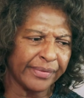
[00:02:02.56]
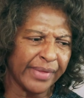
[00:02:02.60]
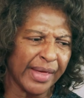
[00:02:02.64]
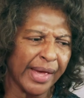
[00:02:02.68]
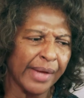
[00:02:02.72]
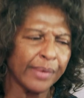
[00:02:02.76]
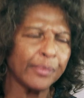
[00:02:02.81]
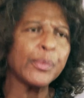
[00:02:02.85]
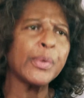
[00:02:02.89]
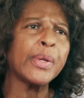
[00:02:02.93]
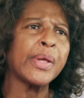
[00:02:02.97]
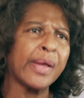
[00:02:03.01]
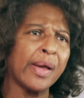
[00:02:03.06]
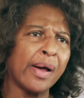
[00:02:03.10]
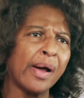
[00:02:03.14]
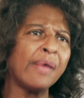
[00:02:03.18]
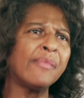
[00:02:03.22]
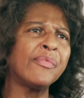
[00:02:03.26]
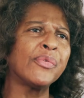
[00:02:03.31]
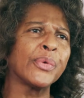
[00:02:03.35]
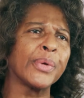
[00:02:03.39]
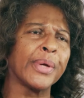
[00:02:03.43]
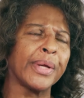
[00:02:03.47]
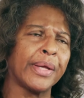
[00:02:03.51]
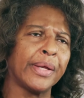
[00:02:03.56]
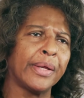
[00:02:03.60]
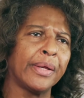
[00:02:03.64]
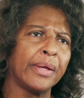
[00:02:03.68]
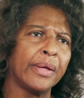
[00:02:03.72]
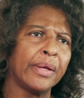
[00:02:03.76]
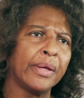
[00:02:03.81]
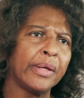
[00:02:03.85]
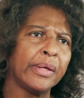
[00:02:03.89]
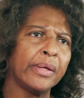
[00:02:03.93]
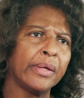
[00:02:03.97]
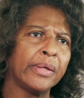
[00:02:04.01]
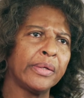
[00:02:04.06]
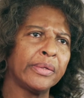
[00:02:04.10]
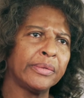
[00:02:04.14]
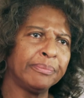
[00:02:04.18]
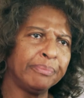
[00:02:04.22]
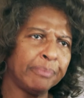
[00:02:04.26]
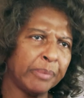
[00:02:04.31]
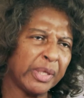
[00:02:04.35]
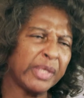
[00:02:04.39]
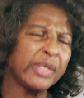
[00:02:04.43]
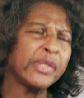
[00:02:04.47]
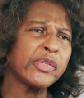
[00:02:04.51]
That recovery,
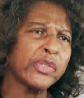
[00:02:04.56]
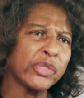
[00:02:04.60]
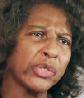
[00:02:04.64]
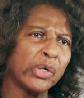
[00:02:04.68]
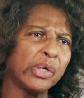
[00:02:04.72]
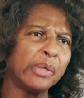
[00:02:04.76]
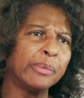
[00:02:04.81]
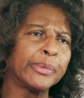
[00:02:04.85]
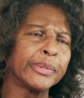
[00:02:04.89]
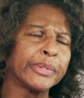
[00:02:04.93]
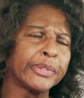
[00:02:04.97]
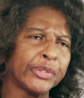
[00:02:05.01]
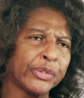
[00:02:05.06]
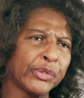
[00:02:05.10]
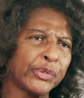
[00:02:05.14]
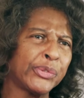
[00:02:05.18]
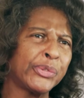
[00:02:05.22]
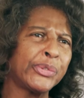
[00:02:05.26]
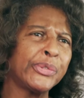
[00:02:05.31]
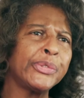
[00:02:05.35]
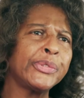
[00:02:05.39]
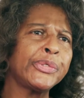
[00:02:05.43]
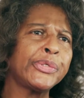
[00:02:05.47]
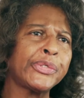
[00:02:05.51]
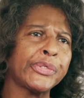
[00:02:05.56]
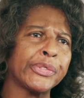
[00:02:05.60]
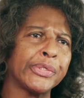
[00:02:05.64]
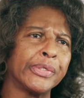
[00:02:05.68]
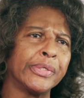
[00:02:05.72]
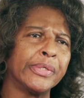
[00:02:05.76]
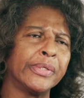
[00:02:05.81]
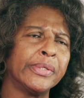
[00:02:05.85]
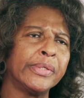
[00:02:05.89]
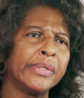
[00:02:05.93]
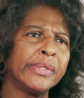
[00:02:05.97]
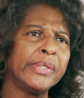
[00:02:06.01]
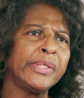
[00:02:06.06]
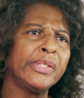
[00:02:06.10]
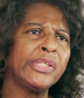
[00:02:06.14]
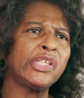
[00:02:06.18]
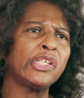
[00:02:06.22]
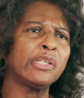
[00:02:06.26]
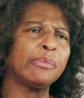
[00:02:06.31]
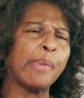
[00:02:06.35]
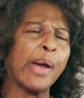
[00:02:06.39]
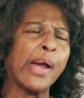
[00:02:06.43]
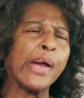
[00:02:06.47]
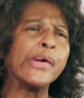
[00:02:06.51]
being sober, is crucial
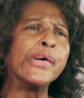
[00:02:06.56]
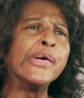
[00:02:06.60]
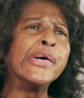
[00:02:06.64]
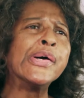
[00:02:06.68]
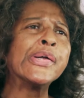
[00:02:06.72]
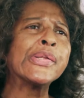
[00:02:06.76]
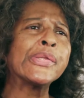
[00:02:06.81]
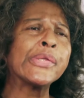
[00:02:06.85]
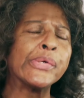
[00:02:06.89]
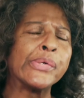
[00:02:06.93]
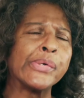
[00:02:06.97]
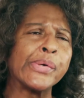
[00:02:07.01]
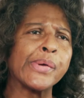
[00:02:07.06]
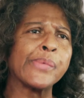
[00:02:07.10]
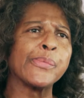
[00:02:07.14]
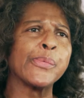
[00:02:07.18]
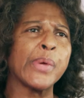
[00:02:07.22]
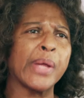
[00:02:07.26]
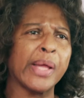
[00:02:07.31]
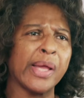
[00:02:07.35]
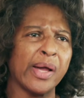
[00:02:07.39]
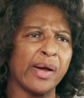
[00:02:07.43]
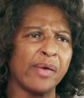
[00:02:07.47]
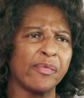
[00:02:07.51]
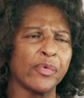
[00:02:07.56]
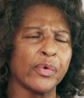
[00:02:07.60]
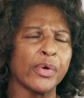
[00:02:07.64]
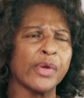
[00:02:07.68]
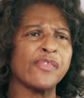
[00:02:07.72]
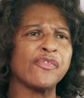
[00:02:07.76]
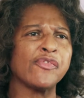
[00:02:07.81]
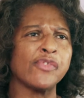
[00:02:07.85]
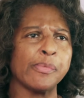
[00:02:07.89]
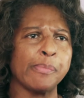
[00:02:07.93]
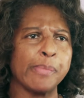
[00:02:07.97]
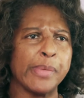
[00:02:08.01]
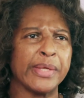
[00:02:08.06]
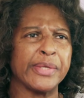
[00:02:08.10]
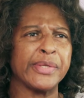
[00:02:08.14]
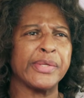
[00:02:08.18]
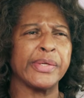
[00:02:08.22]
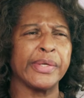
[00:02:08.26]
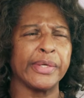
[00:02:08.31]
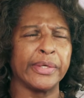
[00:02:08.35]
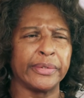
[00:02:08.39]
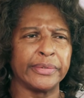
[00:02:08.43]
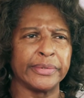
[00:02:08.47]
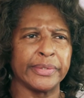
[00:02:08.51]
to my ongoing recovery from
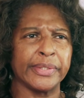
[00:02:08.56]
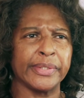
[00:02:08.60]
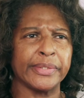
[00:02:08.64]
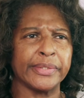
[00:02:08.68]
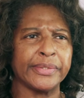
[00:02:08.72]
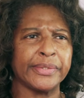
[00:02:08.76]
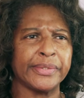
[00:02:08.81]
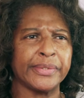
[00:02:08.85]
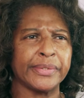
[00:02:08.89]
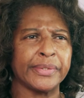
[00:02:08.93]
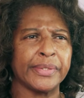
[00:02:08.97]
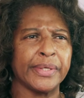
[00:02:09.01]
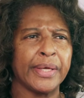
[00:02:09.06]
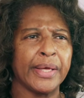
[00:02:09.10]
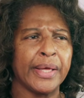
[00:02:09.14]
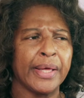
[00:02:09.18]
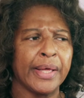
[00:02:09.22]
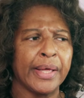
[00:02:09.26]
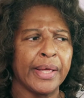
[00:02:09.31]
mental illness.